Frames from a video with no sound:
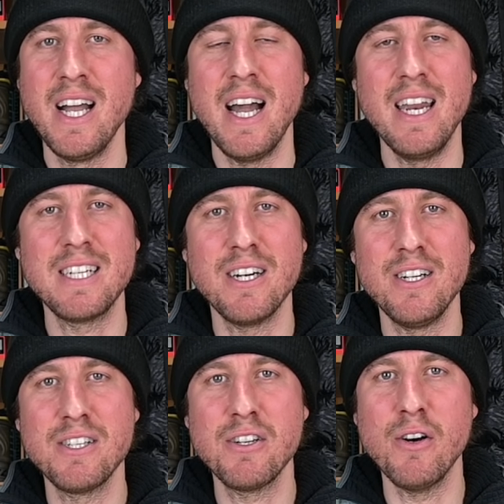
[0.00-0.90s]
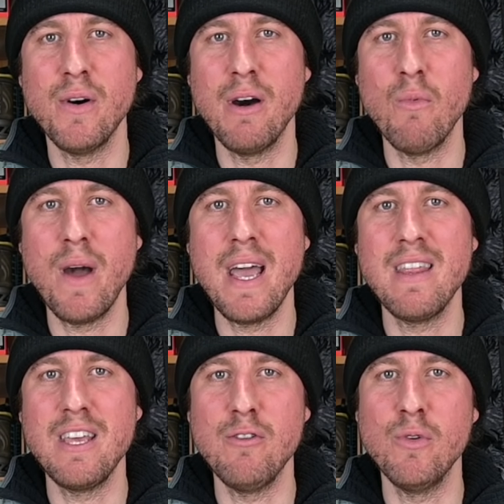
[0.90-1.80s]
And it's also a way
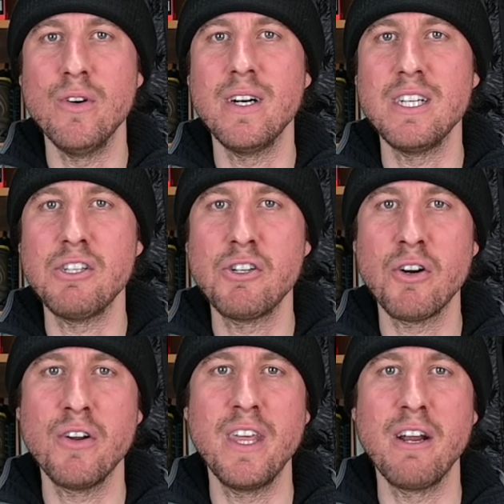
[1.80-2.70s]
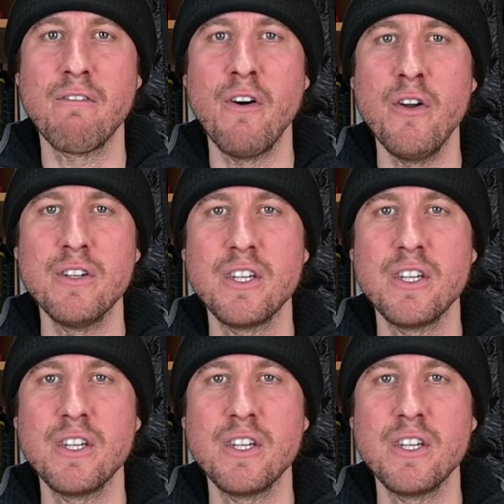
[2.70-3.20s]
that you will ensure that your photos